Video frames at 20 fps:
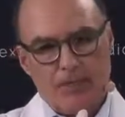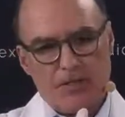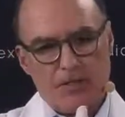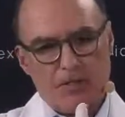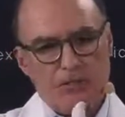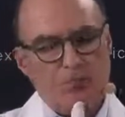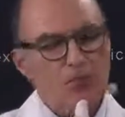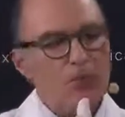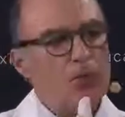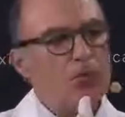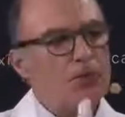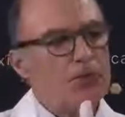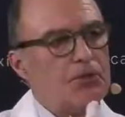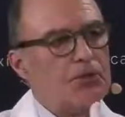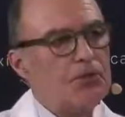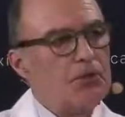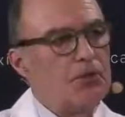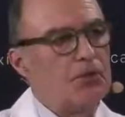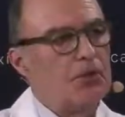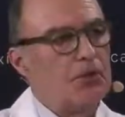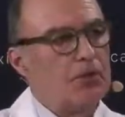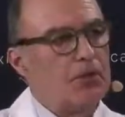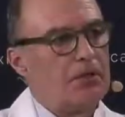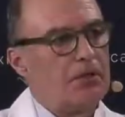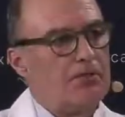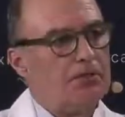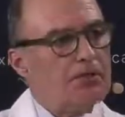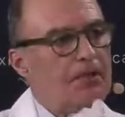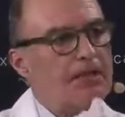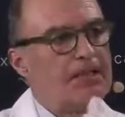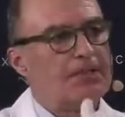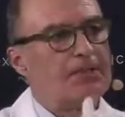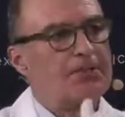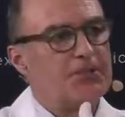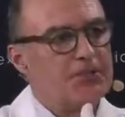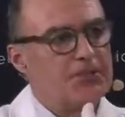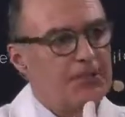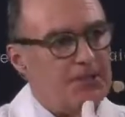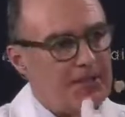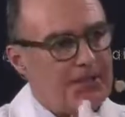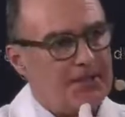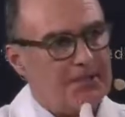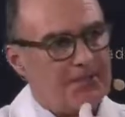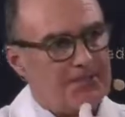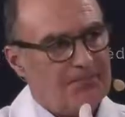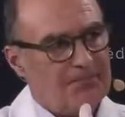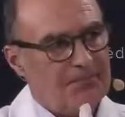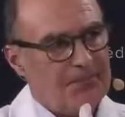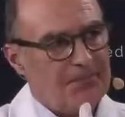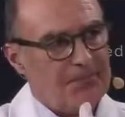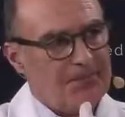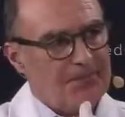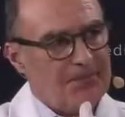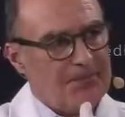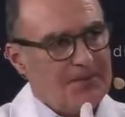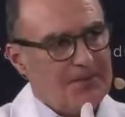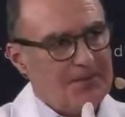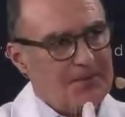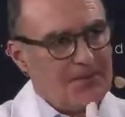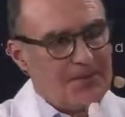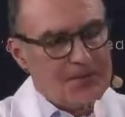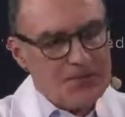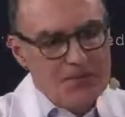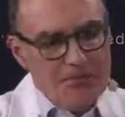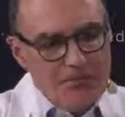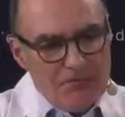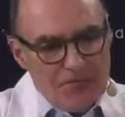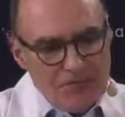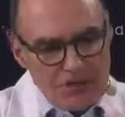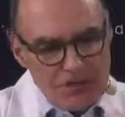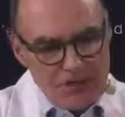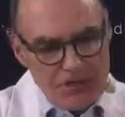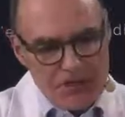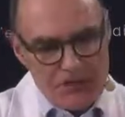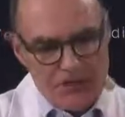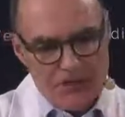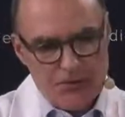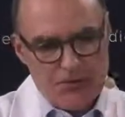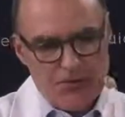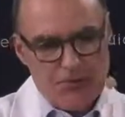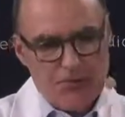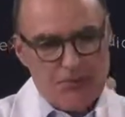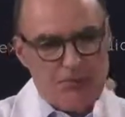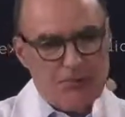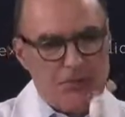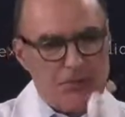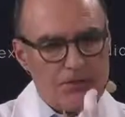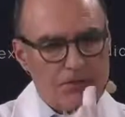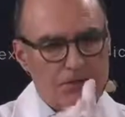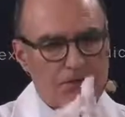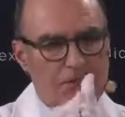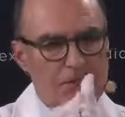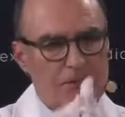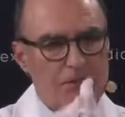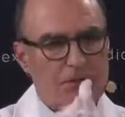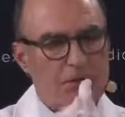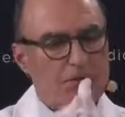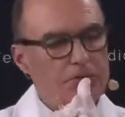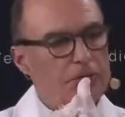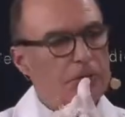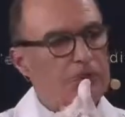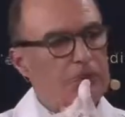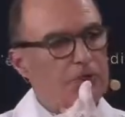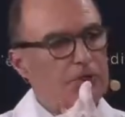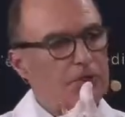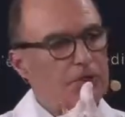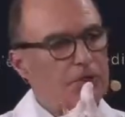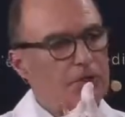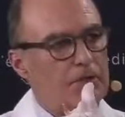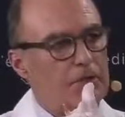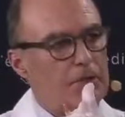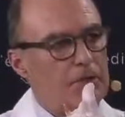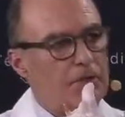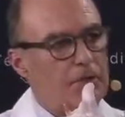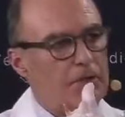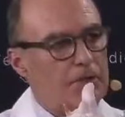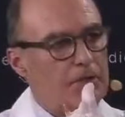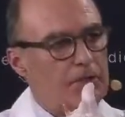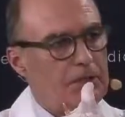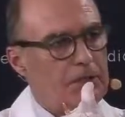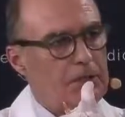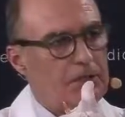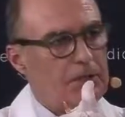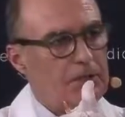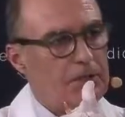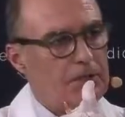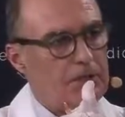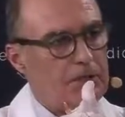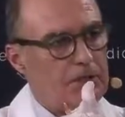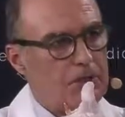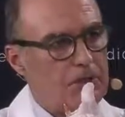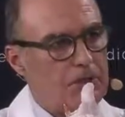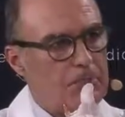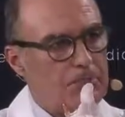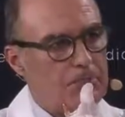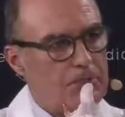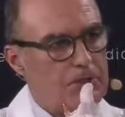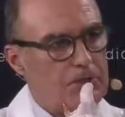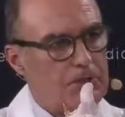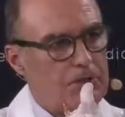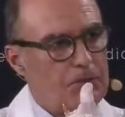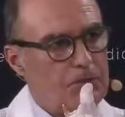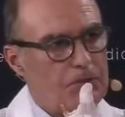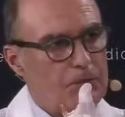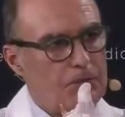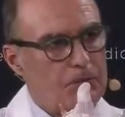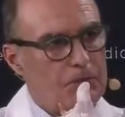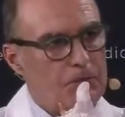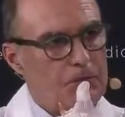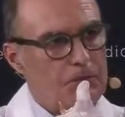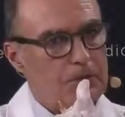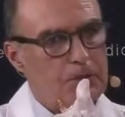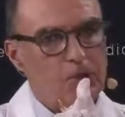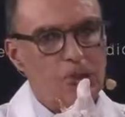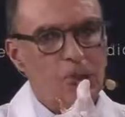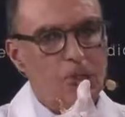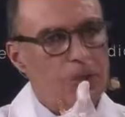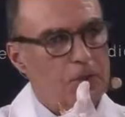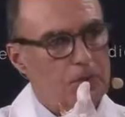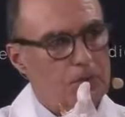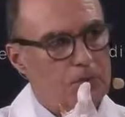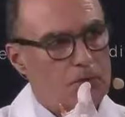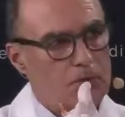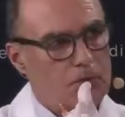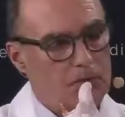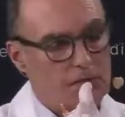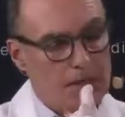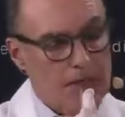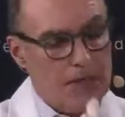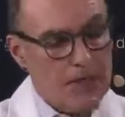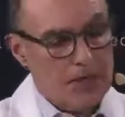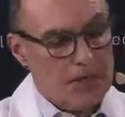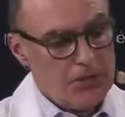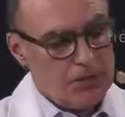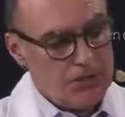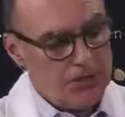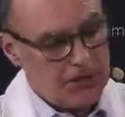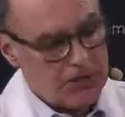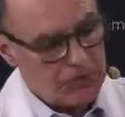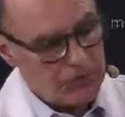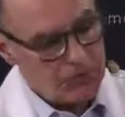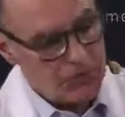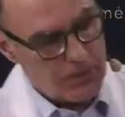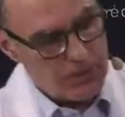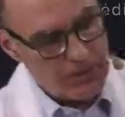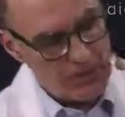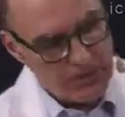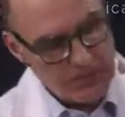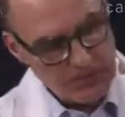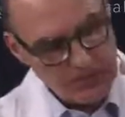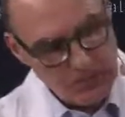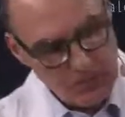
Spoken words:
small fence there. Mm-hmm. It's the invagination of the muscle that goes into the mucosa. So that's why